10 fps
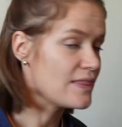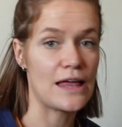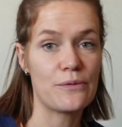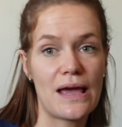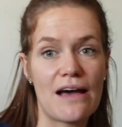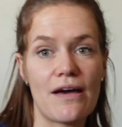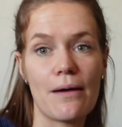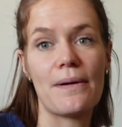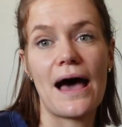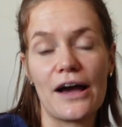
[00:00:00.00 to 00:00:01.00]
Then we have our
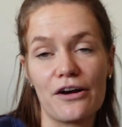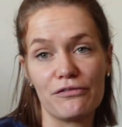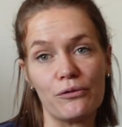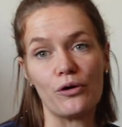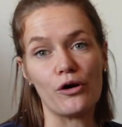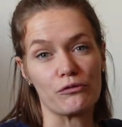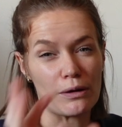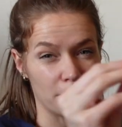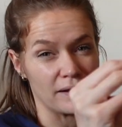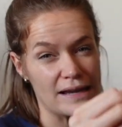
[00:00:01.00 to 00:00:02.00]
bag for
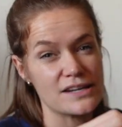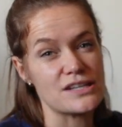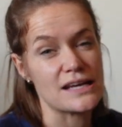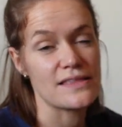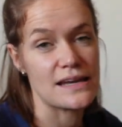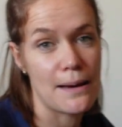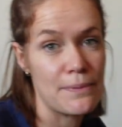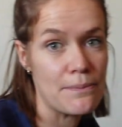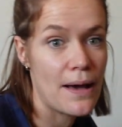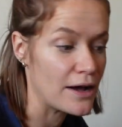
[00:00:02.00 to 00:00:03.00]
replenishing the
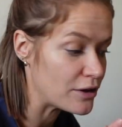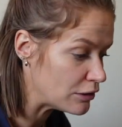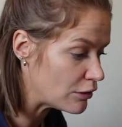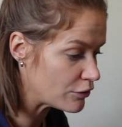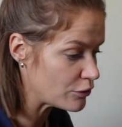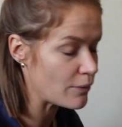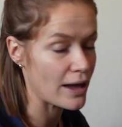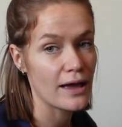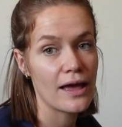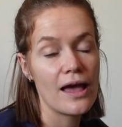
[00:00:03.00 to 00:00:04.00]
nappy bag along the way.
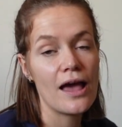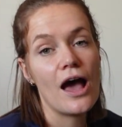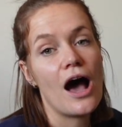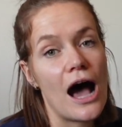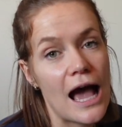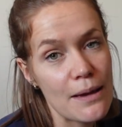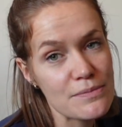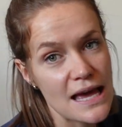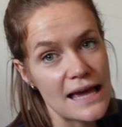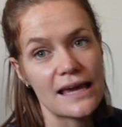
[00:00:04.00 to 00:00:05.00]
I am
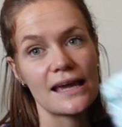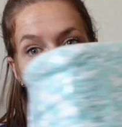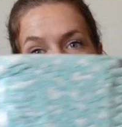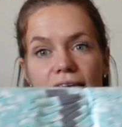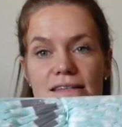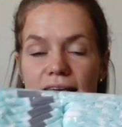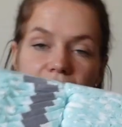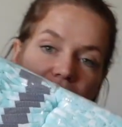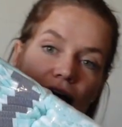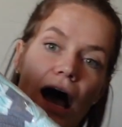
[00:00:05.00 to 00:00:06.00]
taking this
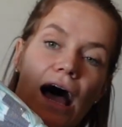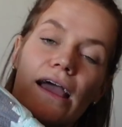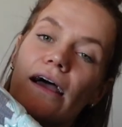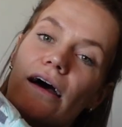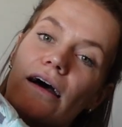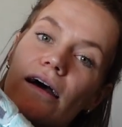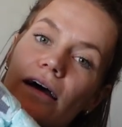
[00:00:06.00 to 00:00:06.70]
entire